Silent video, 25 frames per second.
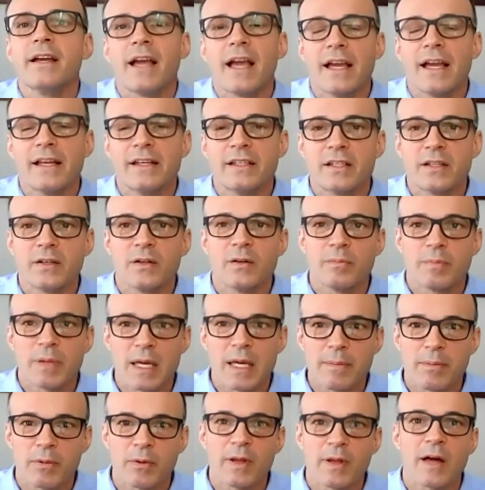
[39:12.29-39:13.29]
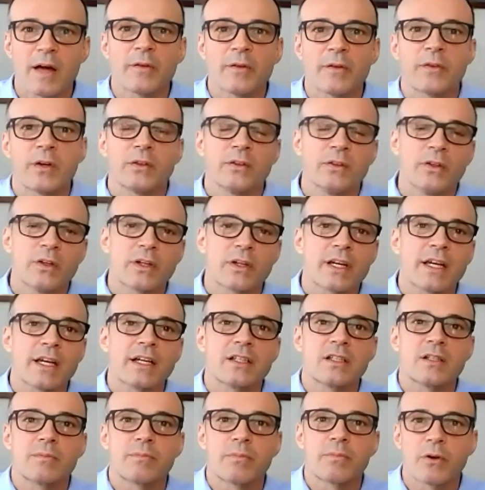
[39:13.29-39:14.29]
And to people out there
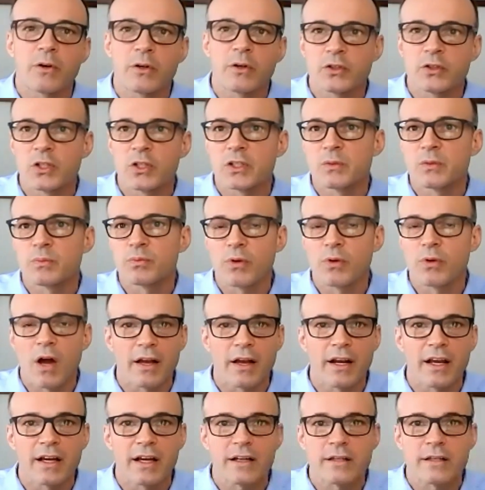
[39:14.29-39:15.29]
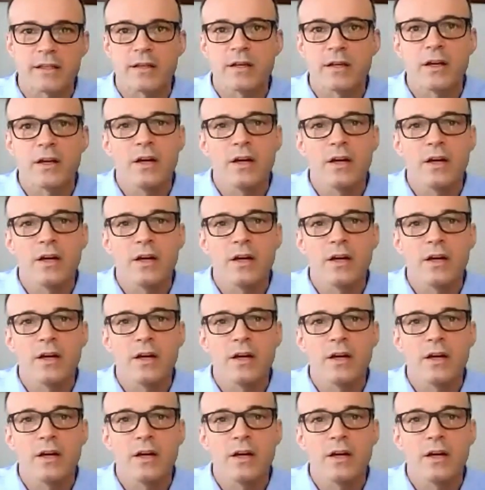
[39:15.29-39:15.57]
looking to purchase products,